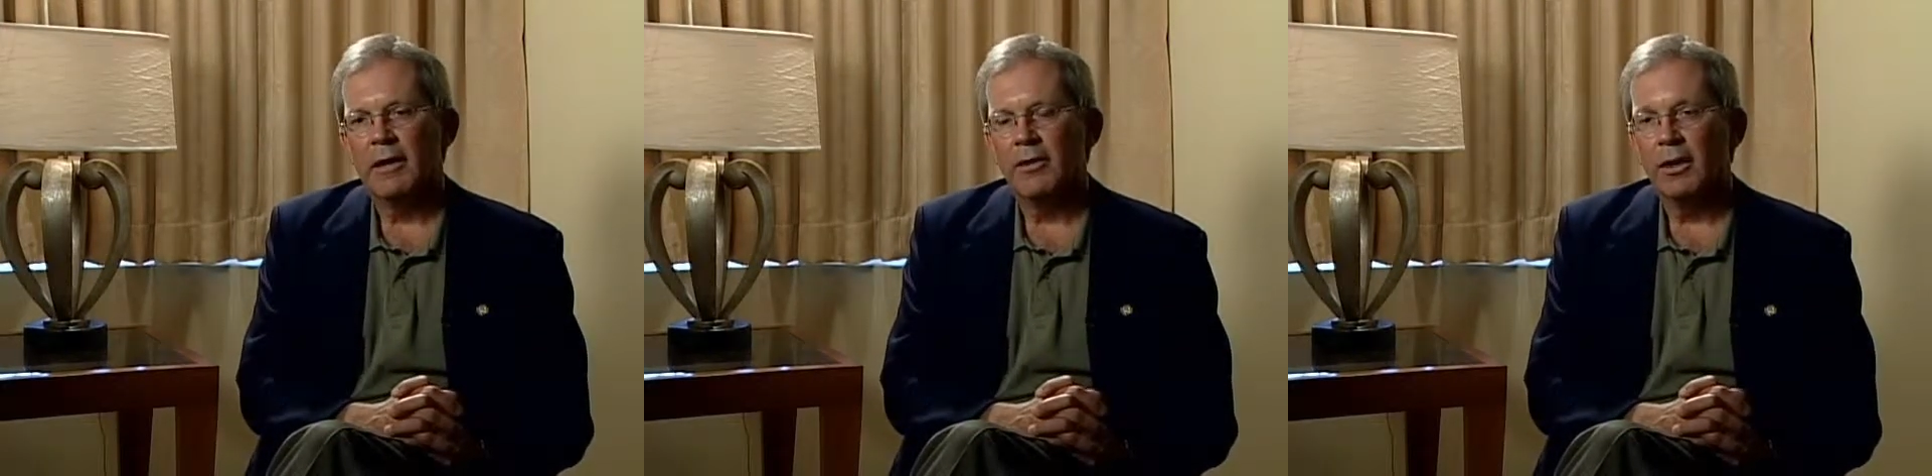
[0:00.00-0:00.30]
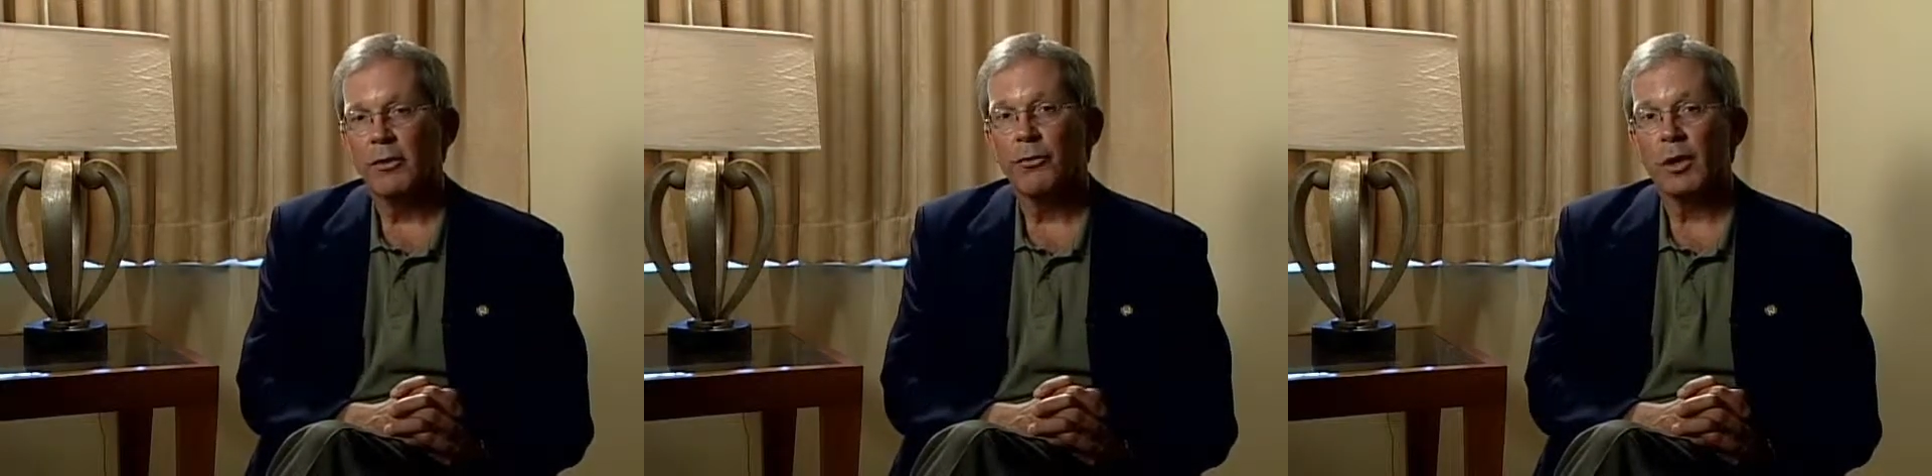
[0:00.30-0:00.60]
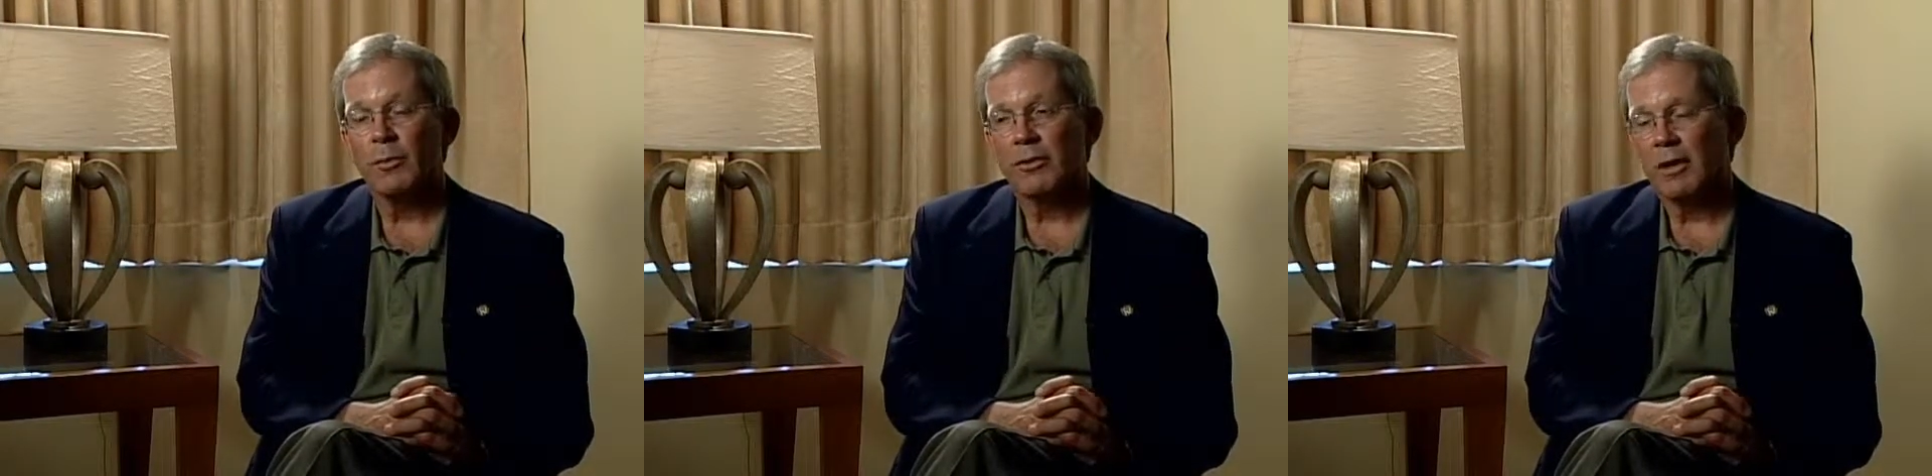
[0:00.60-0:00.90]
The other
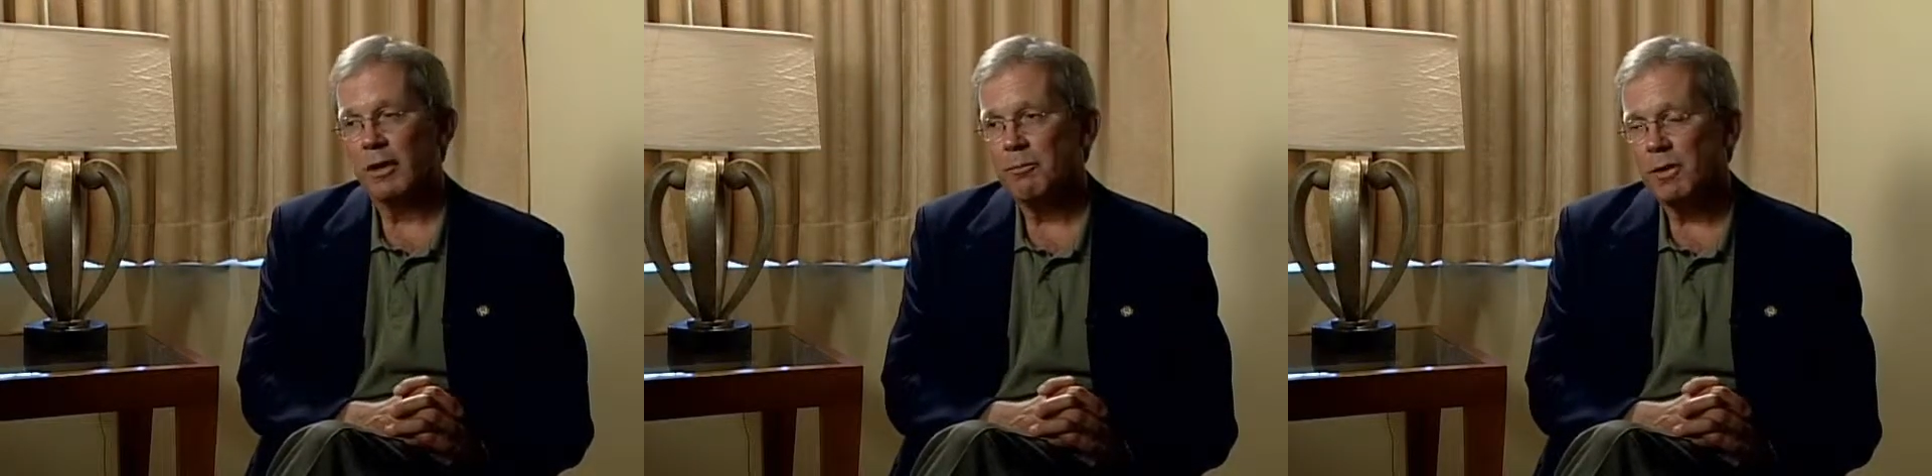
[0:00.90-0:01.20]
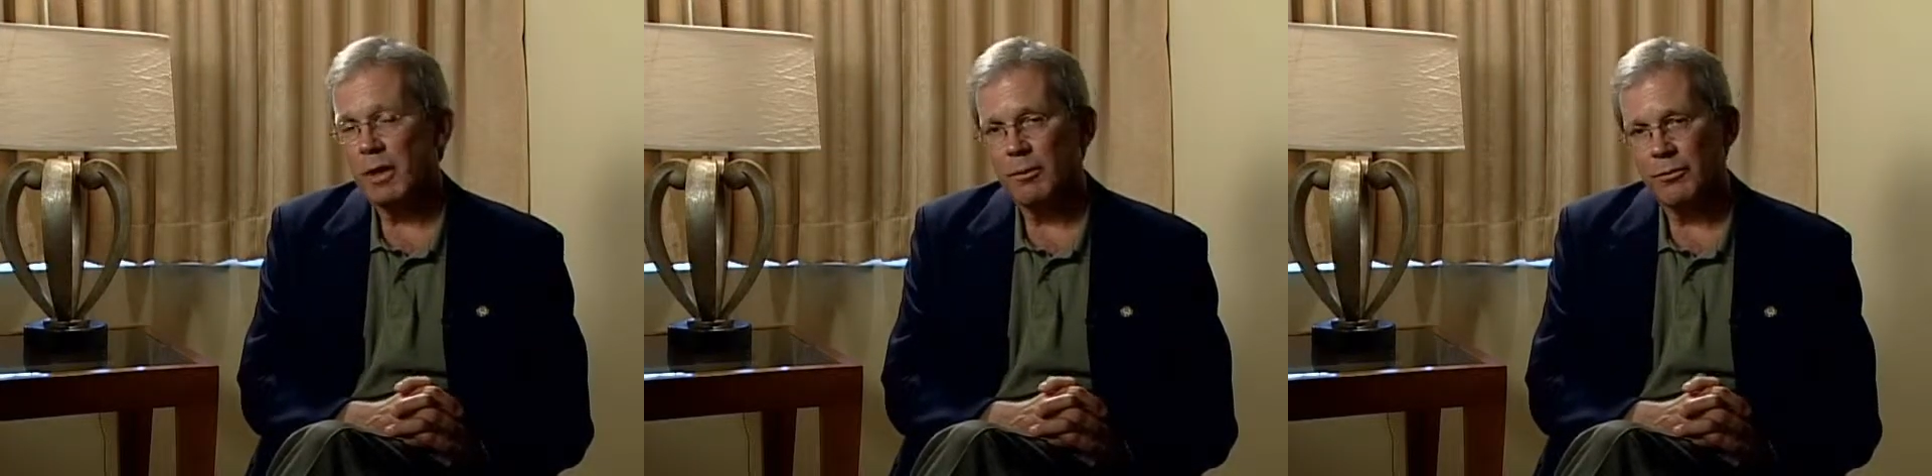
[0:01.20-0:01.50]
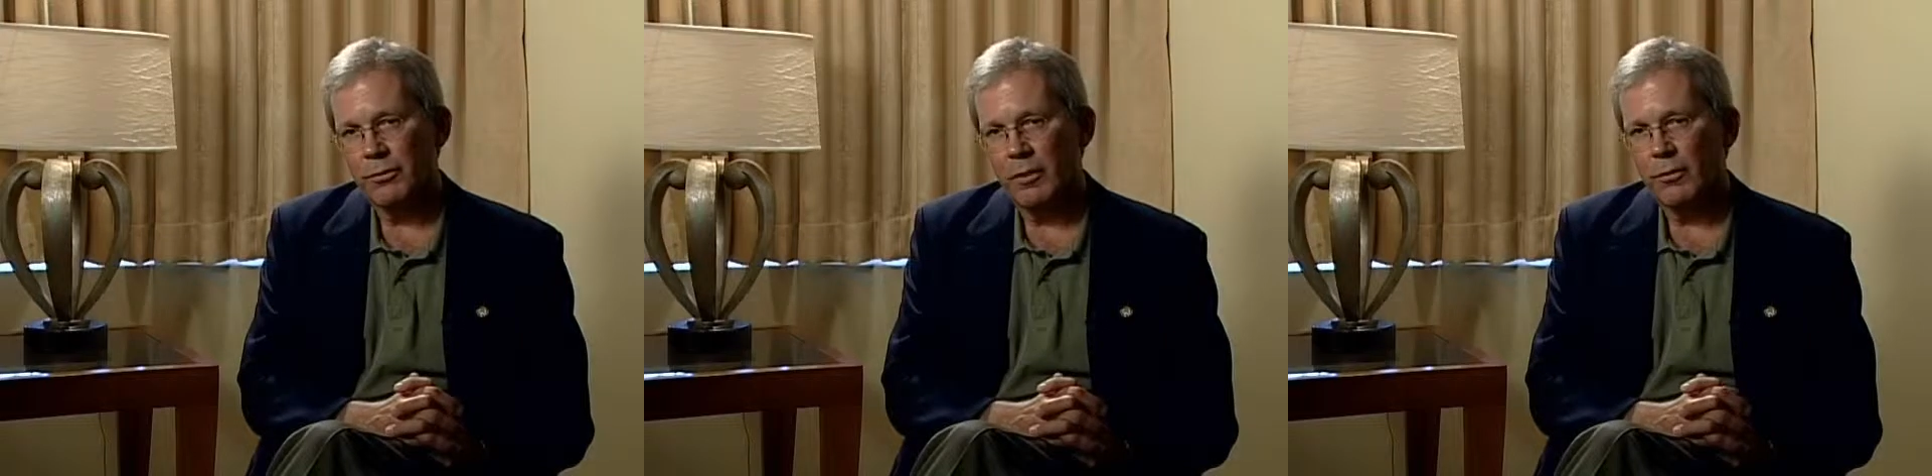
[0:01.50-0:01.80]
40% comes
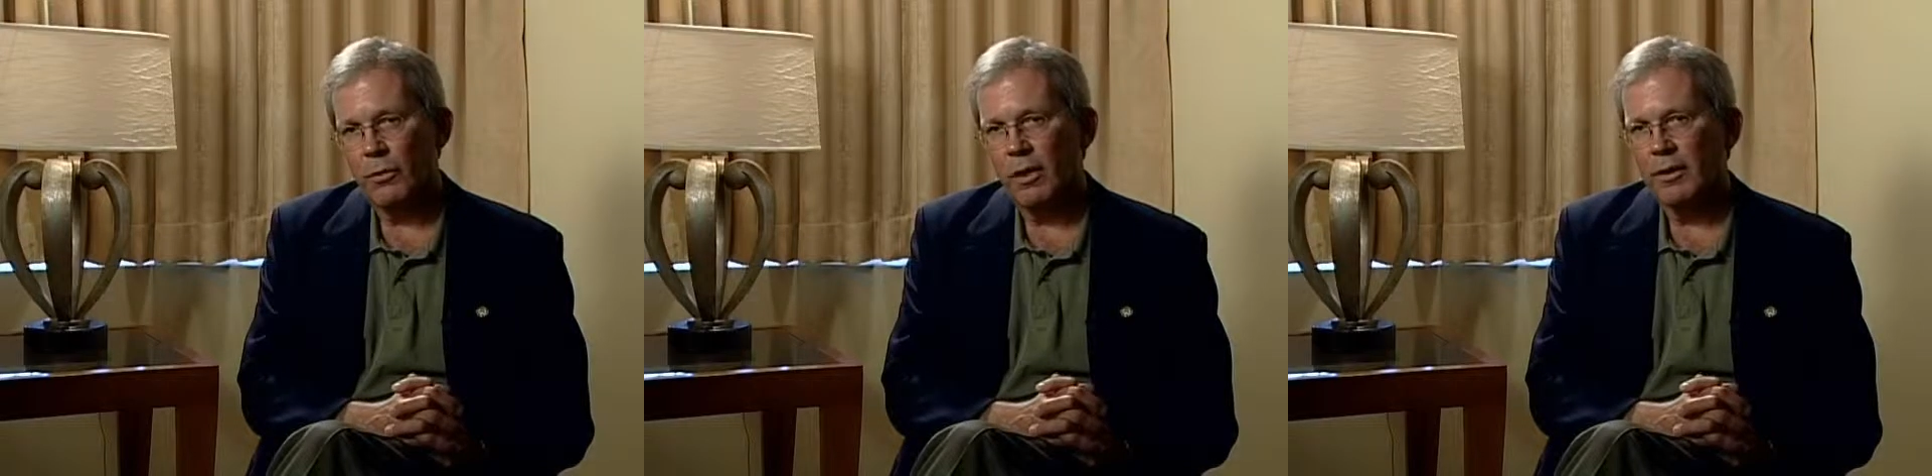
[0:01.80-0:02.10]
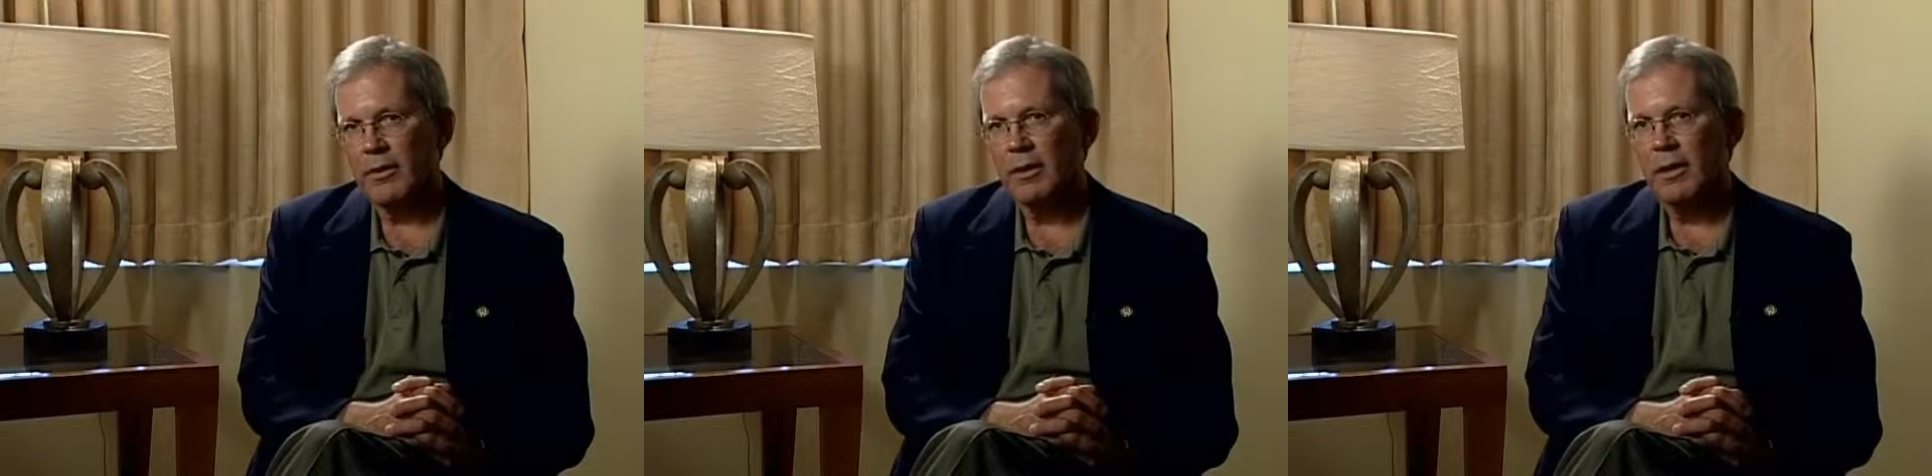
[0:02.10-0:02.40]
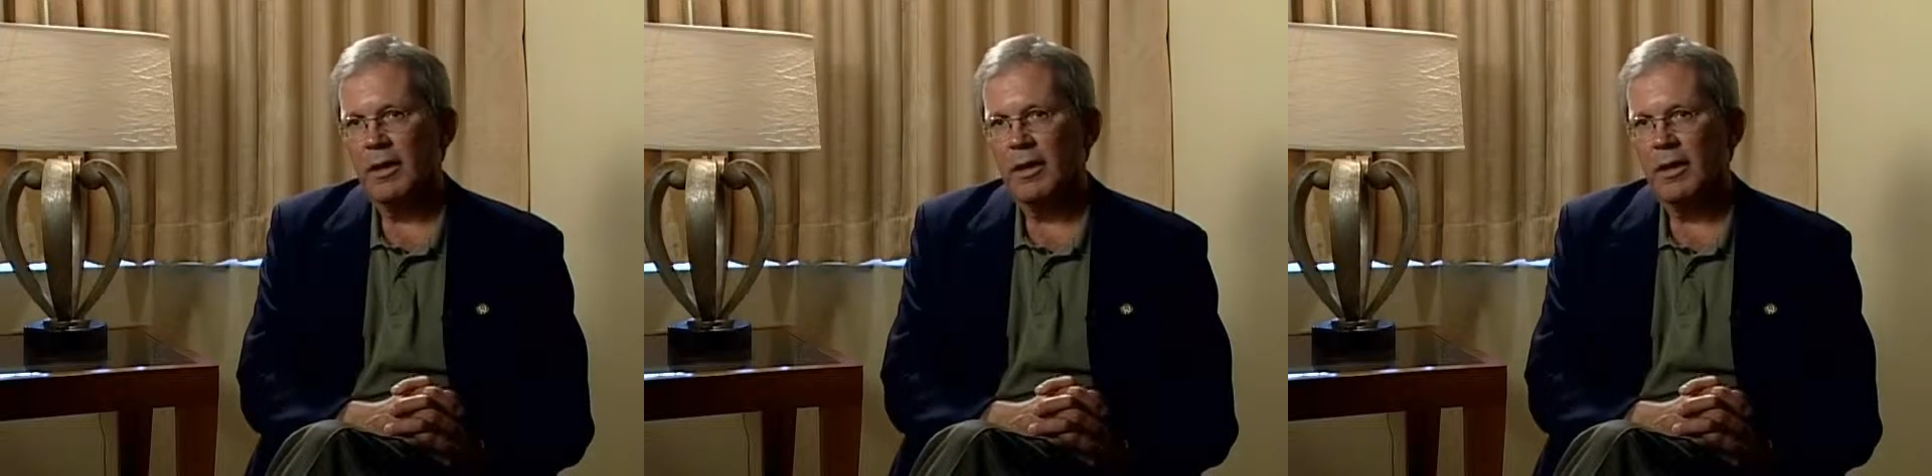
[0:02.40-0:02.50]
from the water